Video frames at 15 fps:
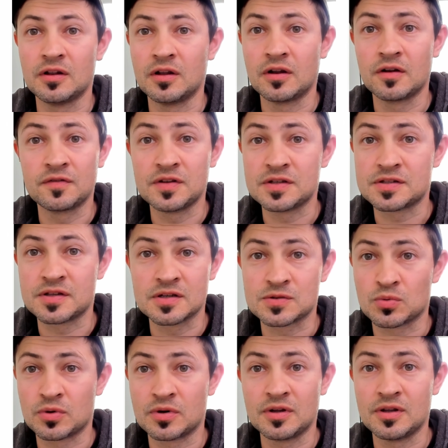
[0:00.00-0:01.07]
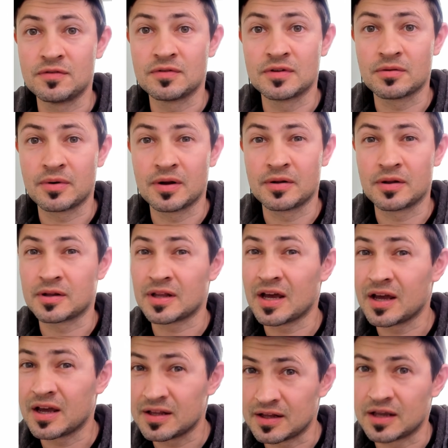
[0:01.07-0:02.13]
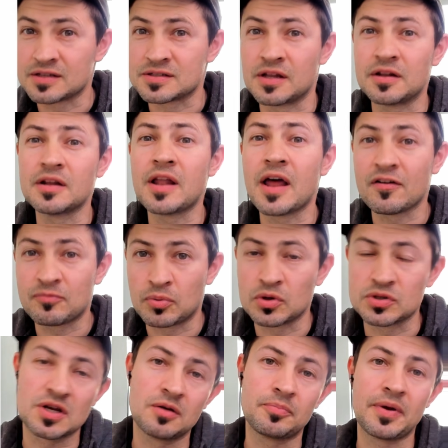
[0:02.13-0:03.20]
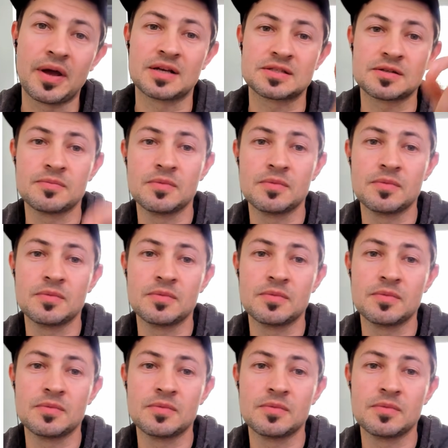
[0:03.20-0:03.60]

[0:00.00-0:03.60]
None of these things were even around yet. Yes, they did have Proton Pass.